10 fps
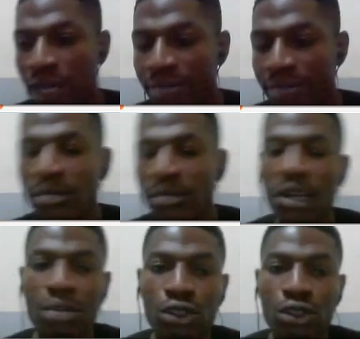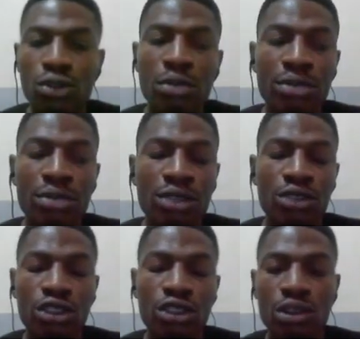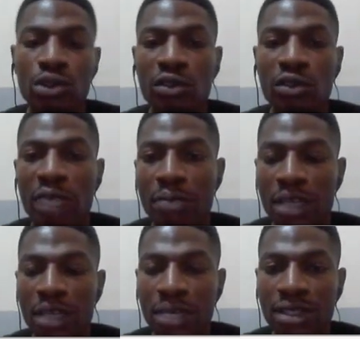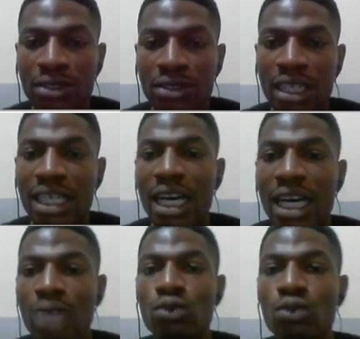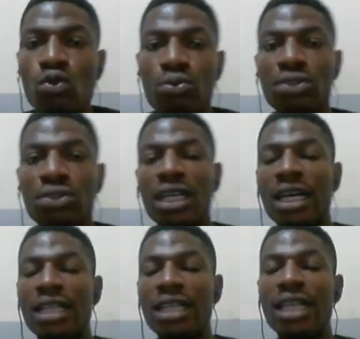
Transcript: right? I'll be showing you maybe screenshots of some of my payments, right, and how to open an